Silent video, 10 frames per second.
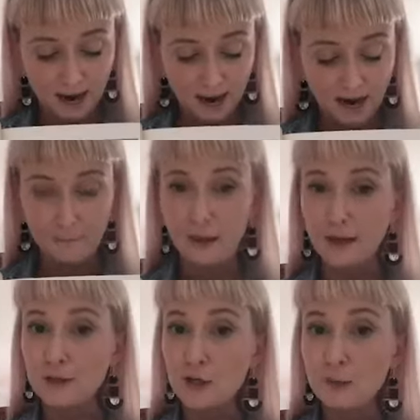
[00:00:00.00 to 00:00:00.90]

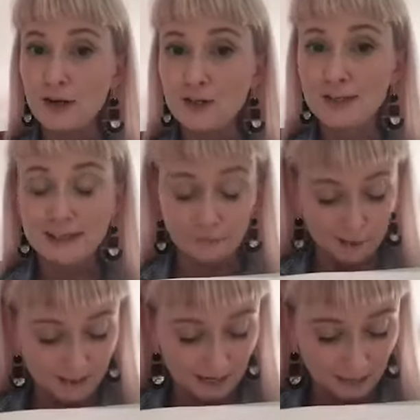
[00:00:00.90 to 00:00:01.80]
and generations
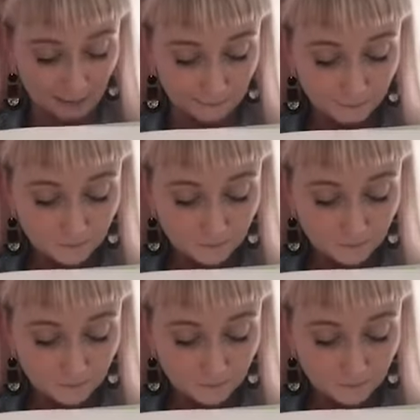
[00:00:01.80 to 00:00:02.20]
living together.